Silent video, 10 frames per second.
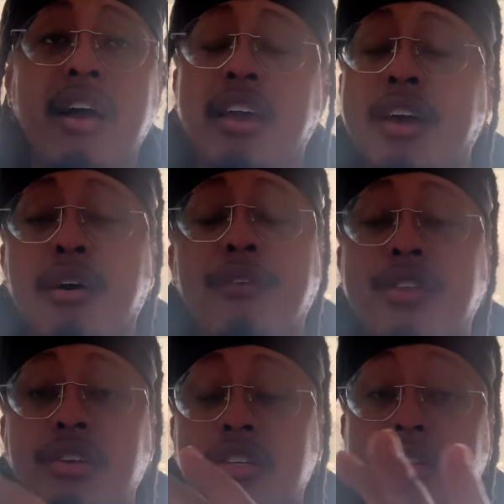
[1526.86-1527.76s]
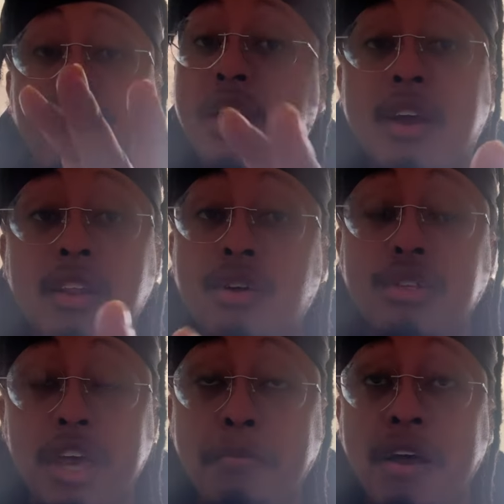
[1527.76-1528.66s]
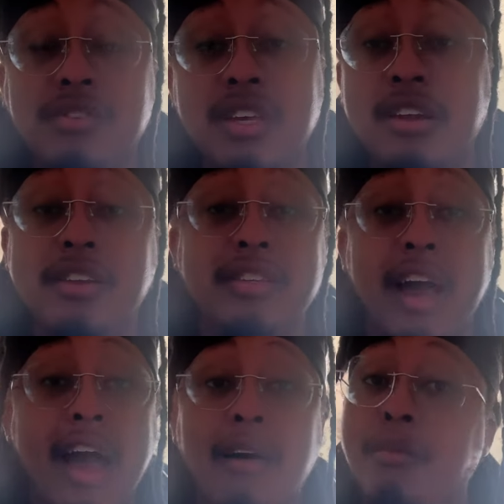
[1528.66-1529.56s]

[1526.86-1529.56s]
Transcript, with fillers: Again, off of the very little tape I've seen of this guy.